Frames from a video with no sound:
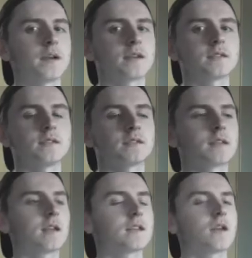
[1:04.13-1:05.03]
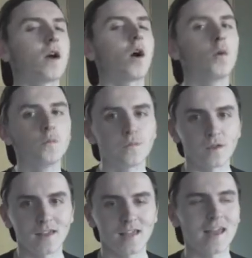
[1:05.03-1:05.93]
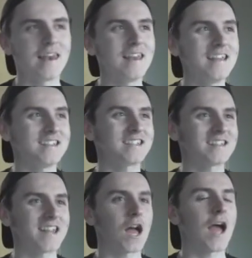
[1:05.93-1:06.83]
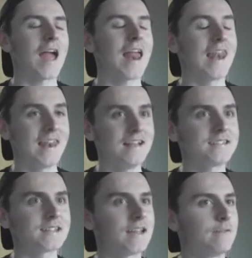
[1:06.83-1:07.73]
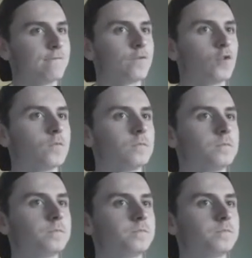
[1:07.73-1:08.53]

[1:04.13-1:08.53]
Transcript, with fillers: packs and let's get hopefully at least at least an inform